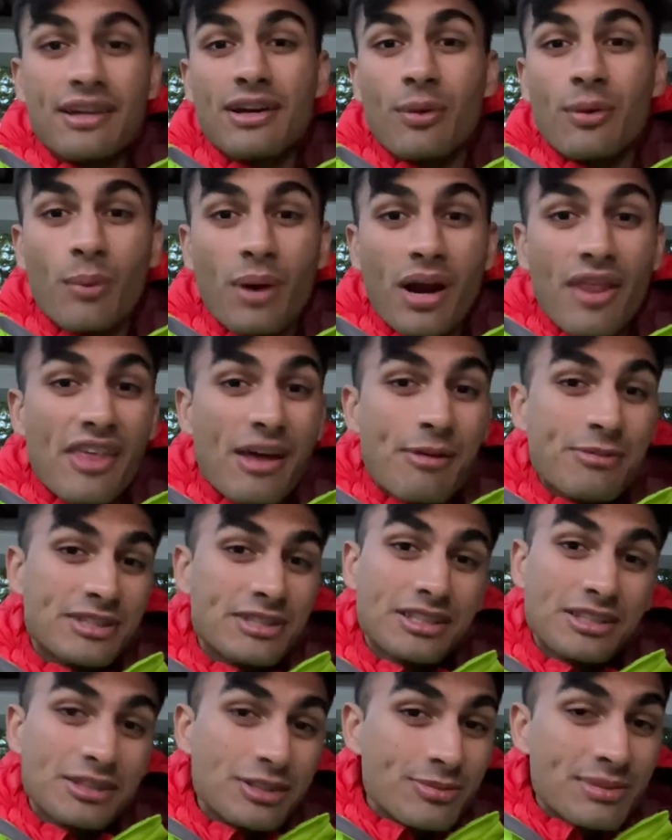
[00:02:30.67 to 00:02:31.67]
One of them was a
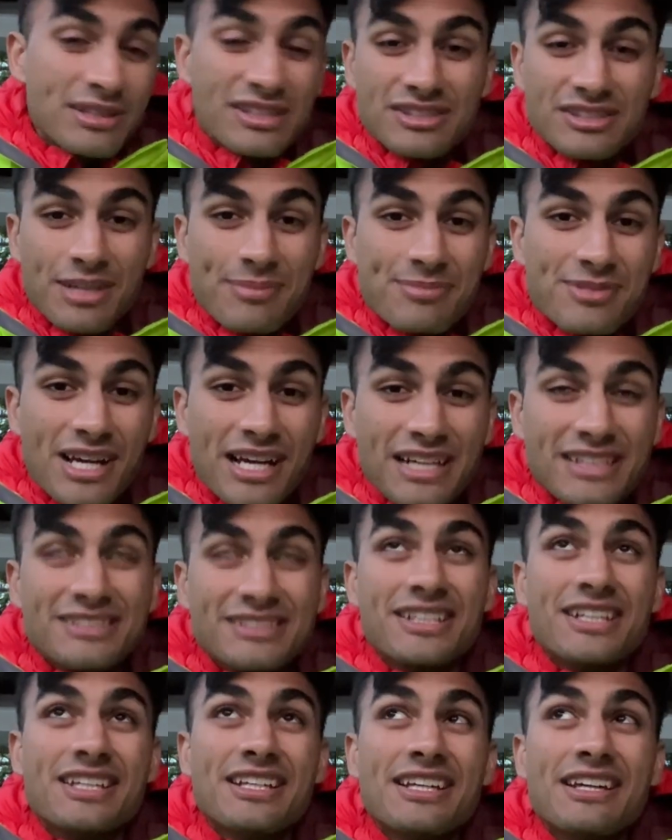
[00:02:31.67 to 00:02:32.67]
human subject
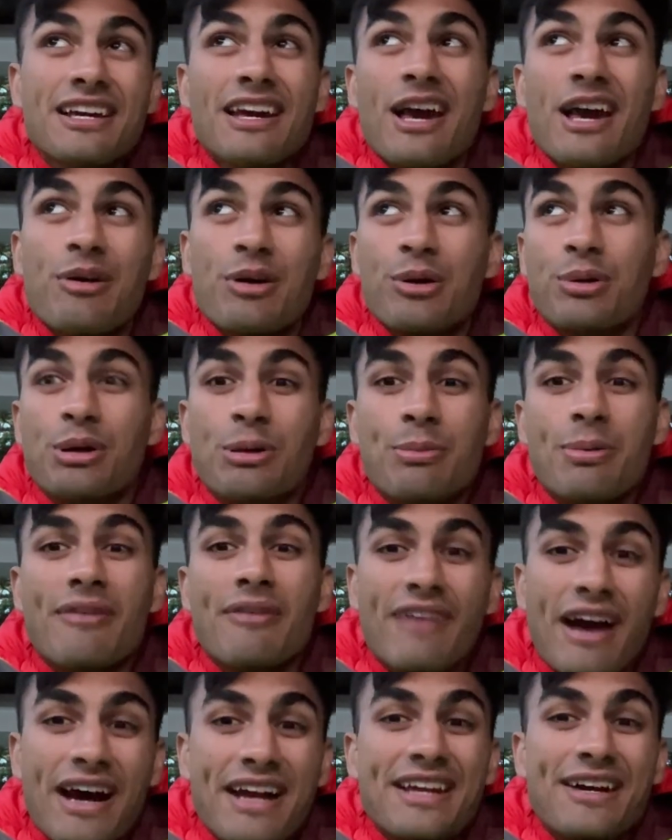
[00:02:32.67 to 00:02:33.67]
study where we were
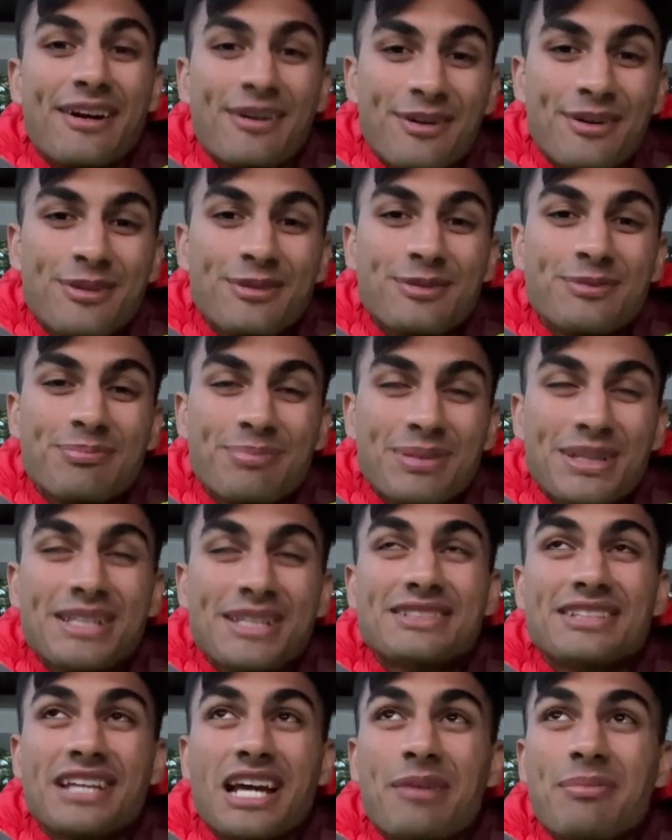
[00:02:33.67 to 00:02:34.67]
providing our own pee
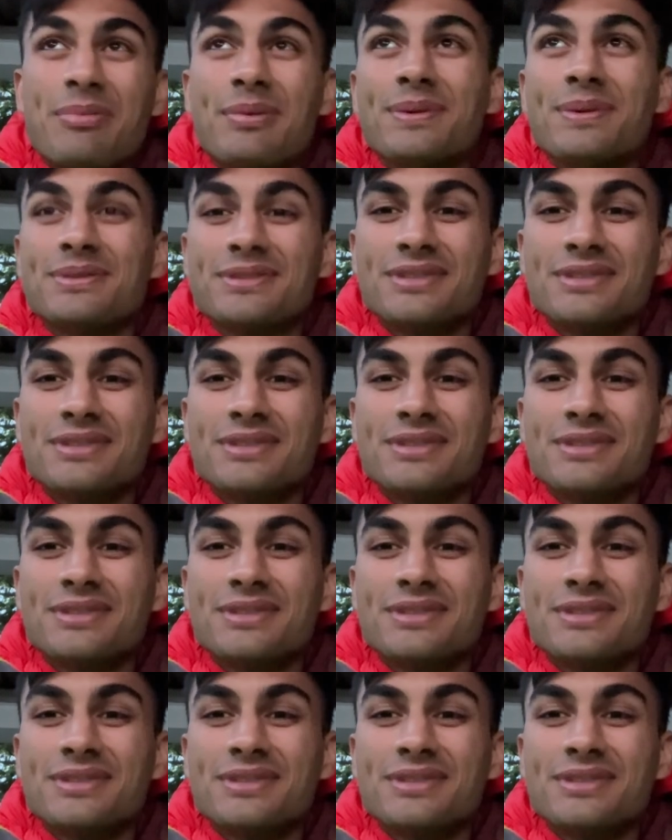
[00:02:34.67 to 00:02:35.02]
samples,